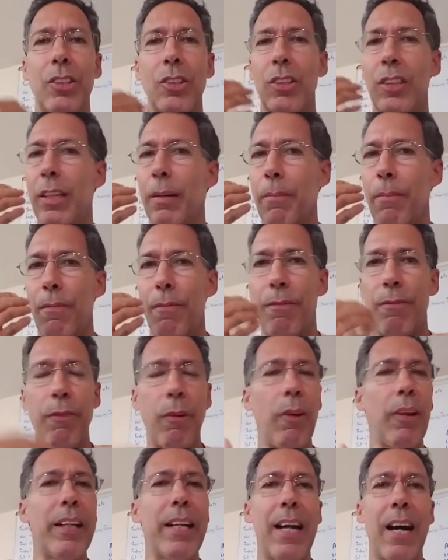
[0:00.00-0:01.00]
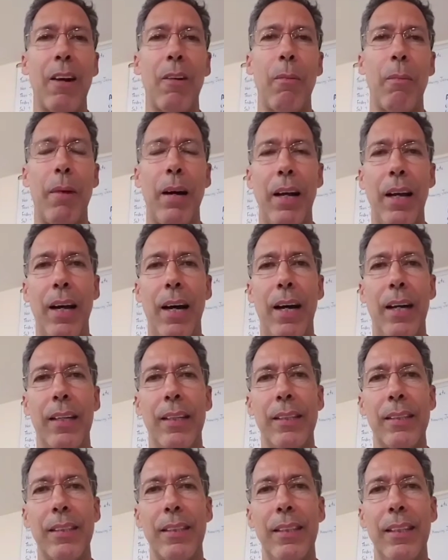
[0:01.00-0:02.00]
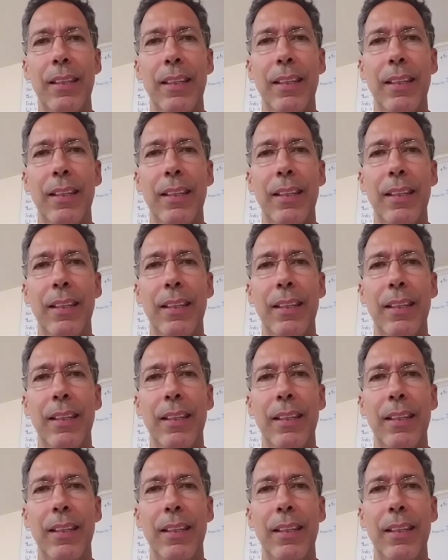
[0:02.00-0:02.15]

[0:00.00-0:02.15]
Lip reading: just kept falling out of my eyes,